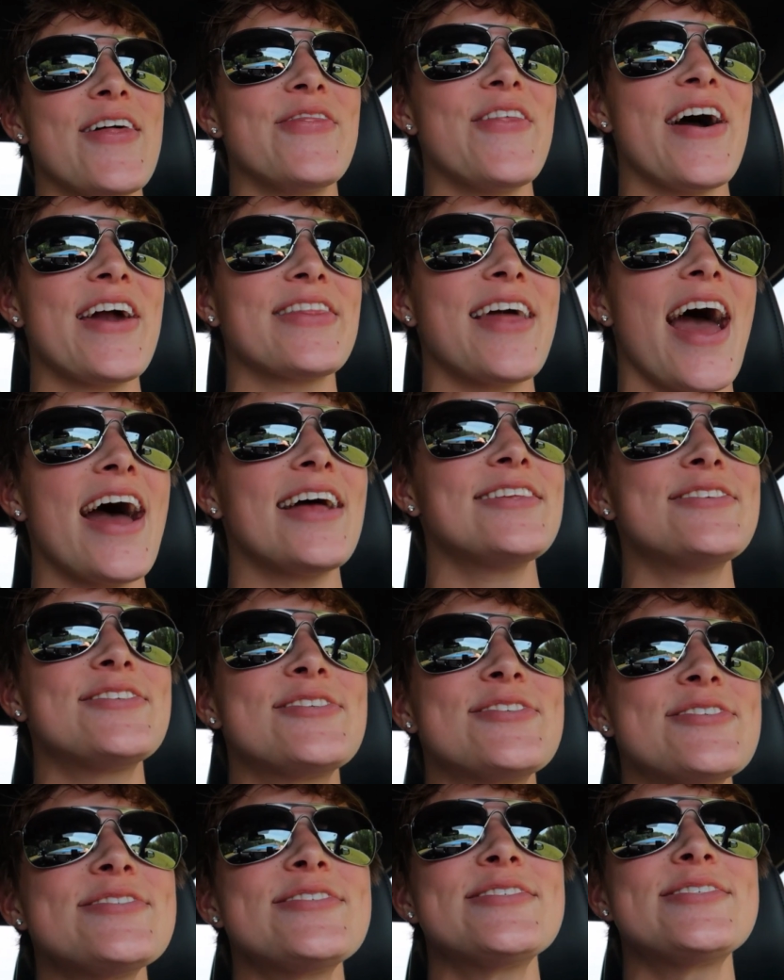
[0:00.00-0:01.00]
like, that's
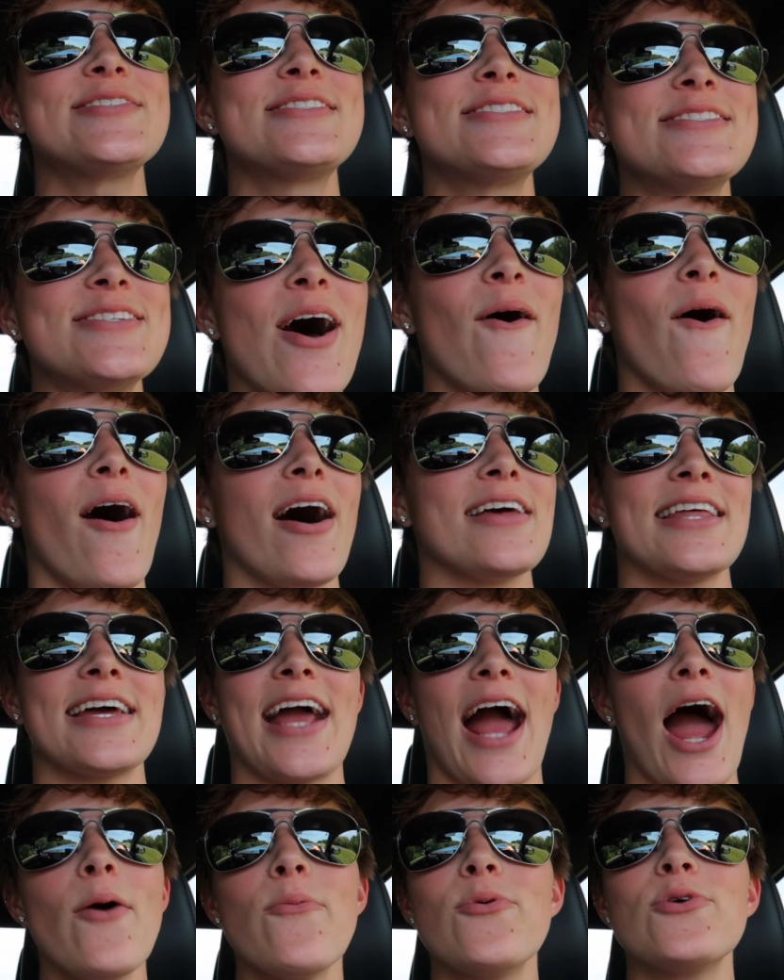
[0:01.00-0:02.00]
just so,
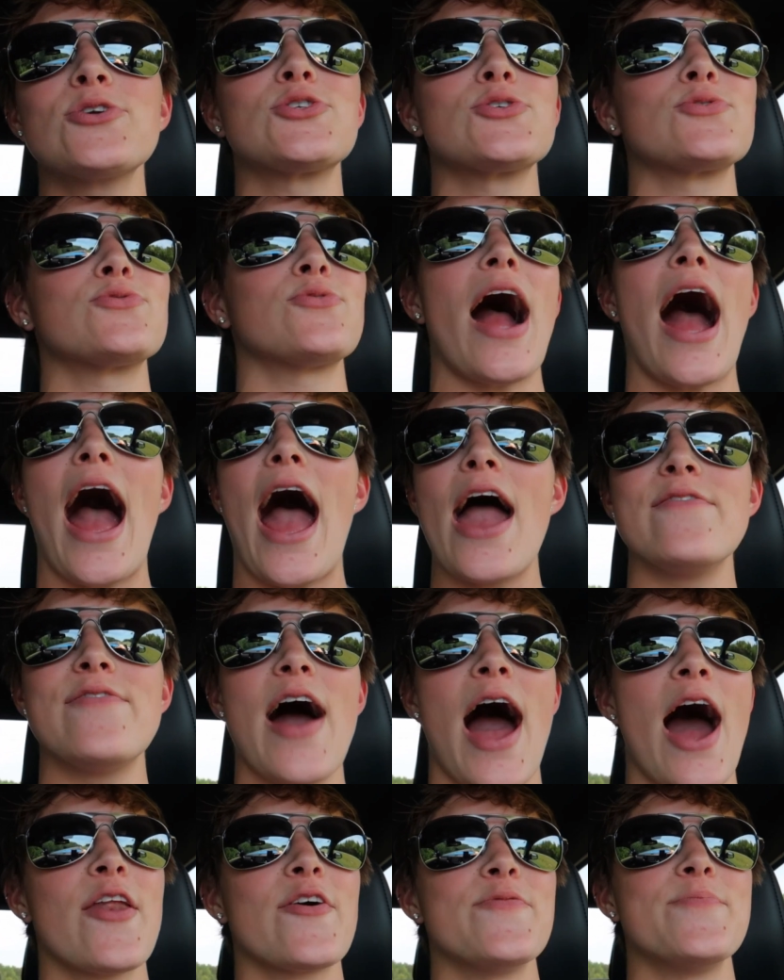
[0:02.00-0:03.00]
like, I will drive
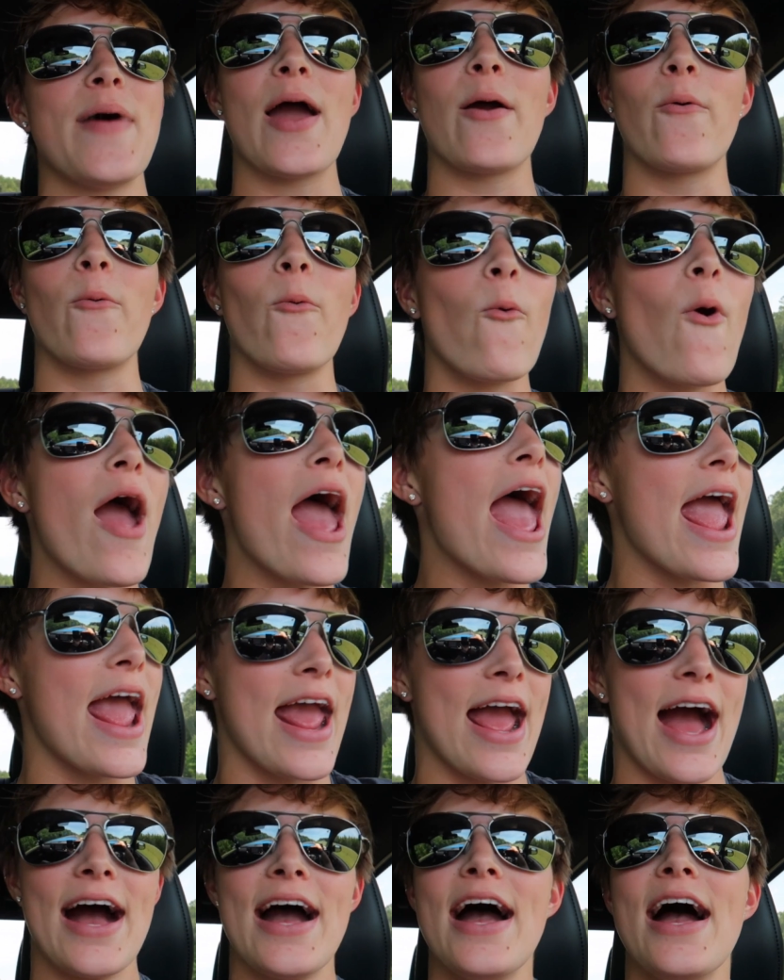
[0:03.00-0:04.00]
out of my
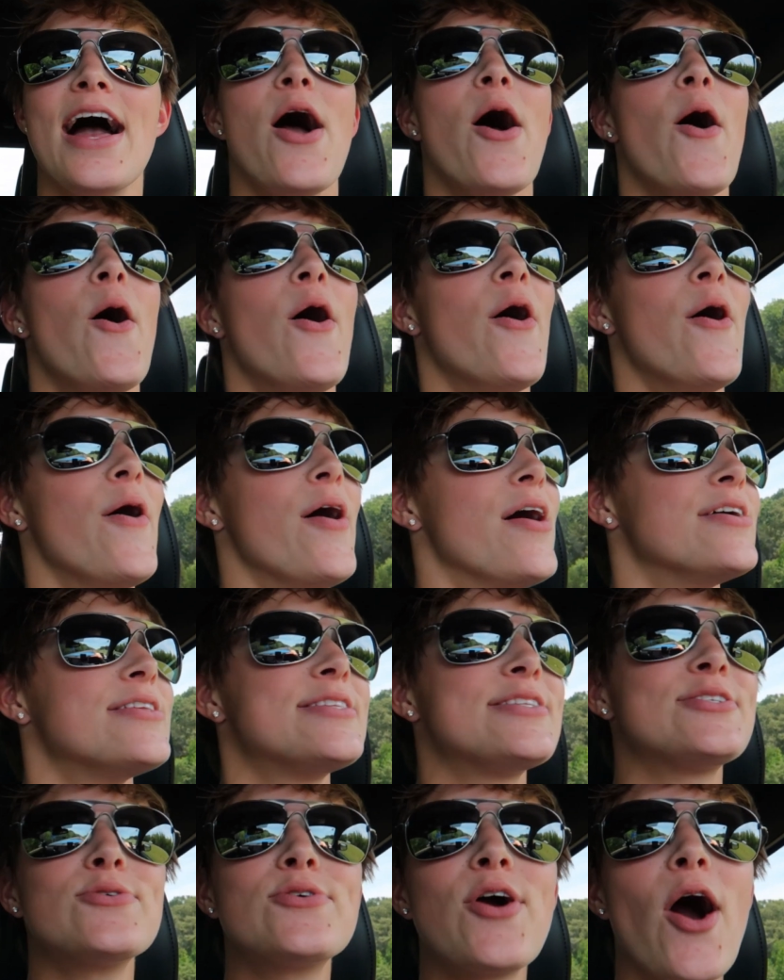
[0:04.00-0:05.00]
way
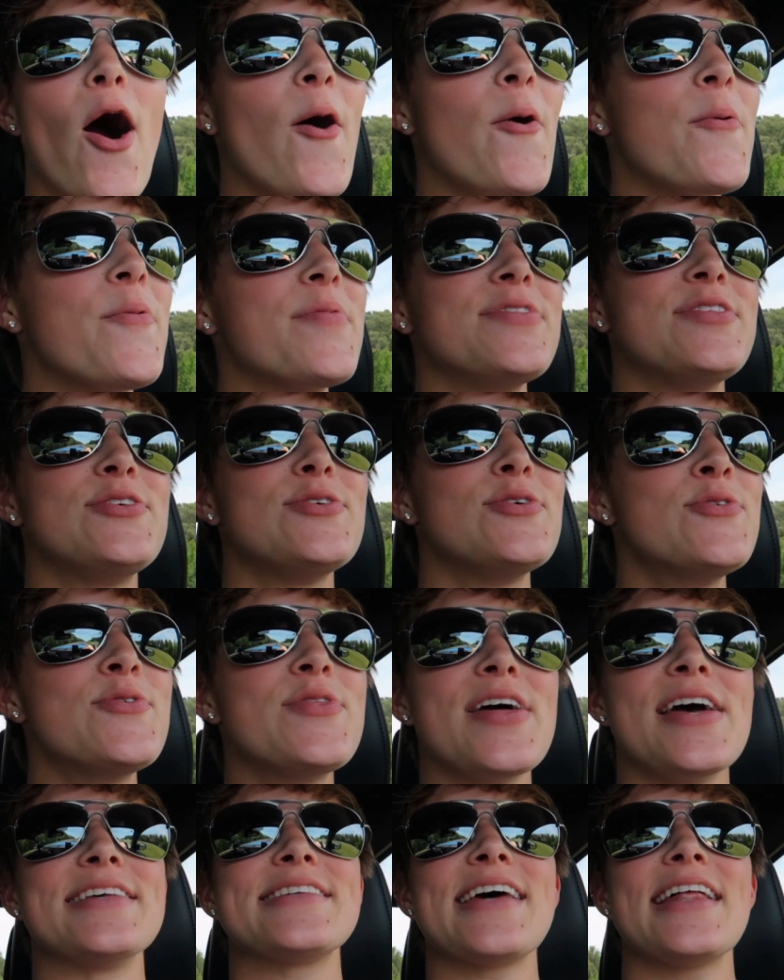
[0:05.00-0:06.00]
to go do
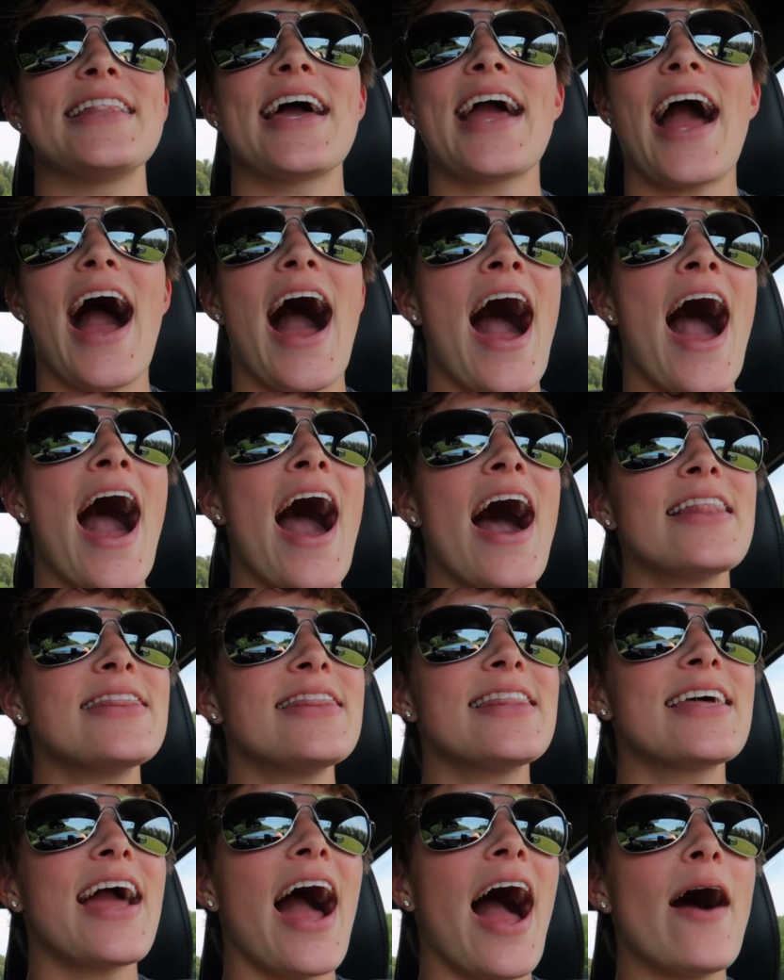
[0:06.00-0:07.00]
this. Like,
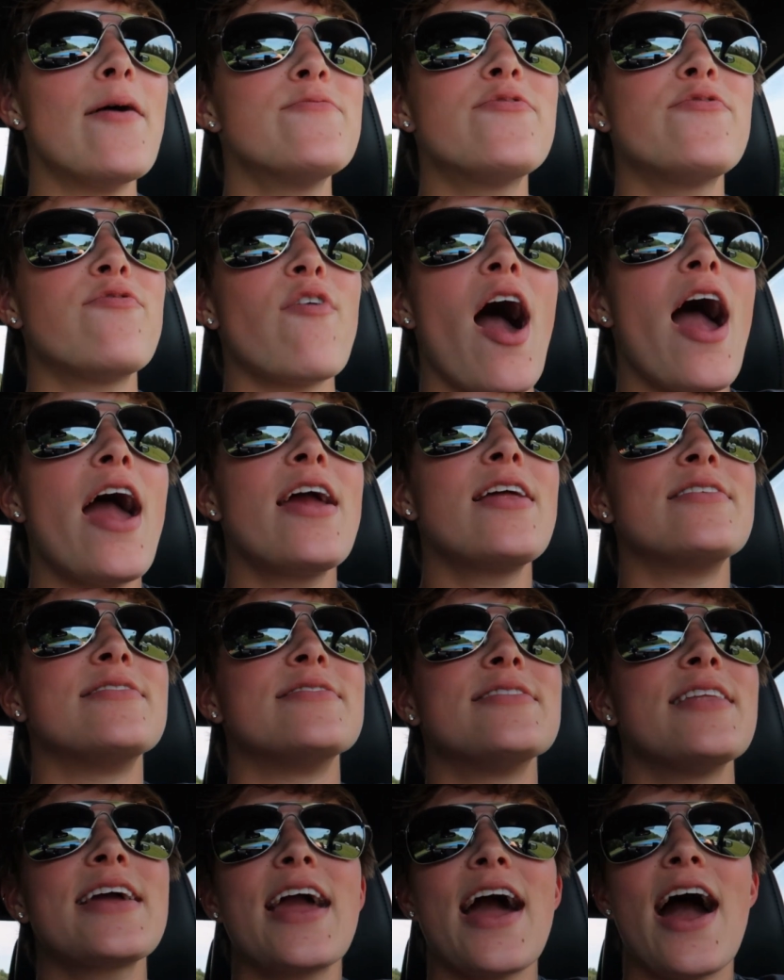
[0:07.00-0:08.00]
I'm
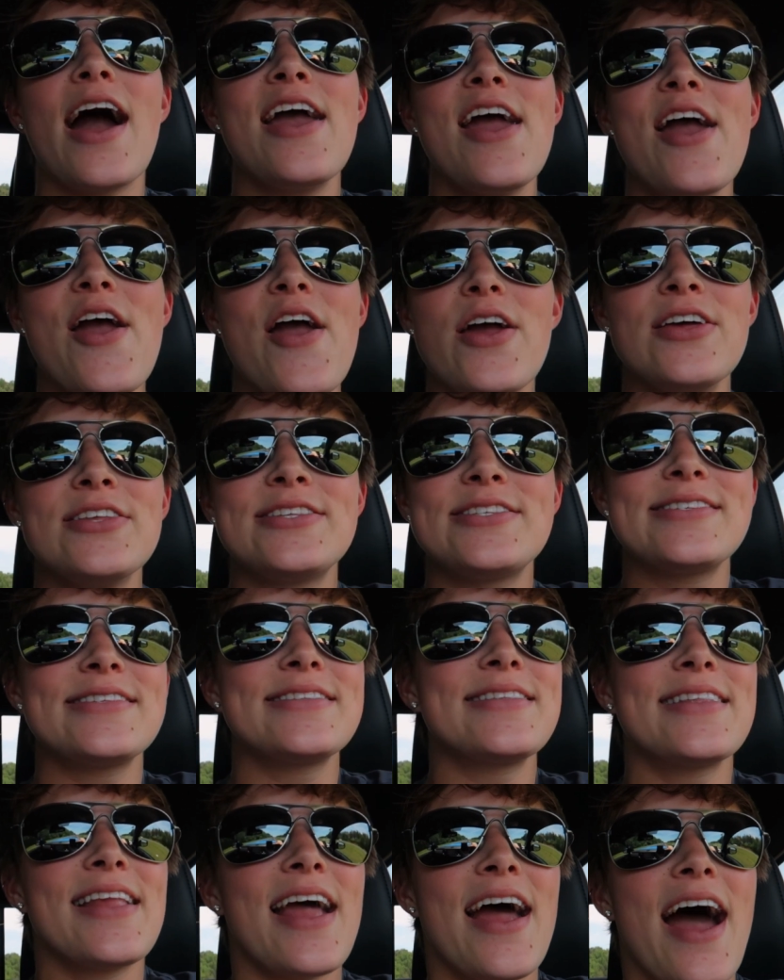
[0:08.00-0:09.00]
fine. Like, it's,
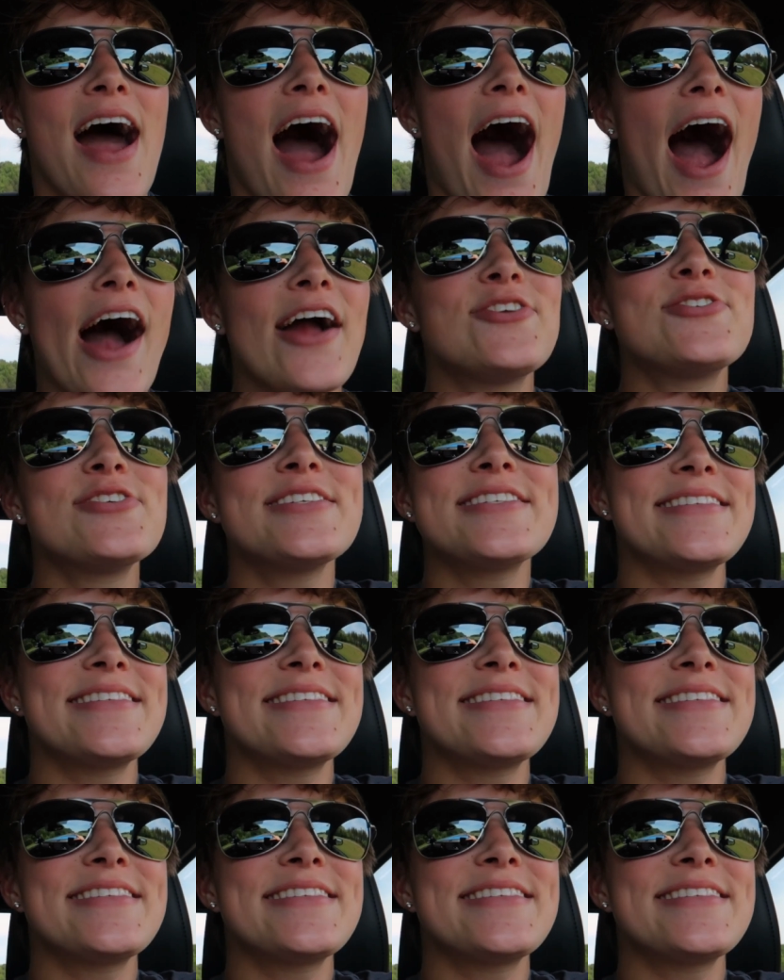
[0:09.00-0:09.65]
I